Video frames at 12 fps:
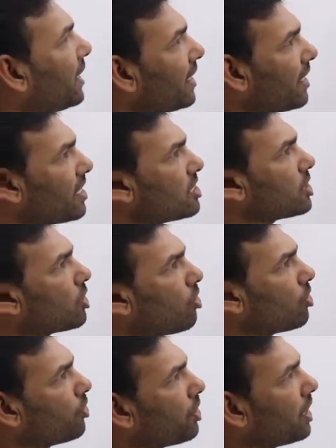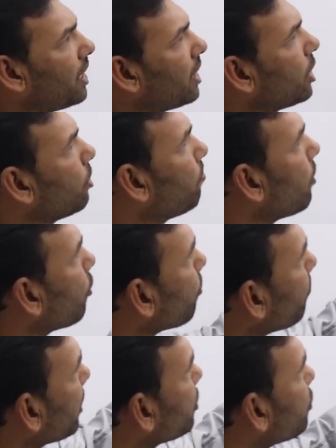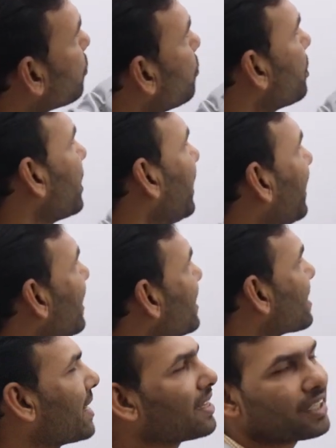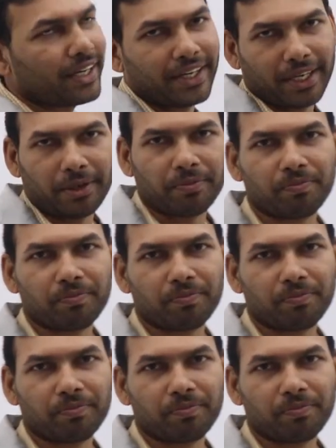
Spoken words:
integral 0 to t e power minus 2t t sin 3t.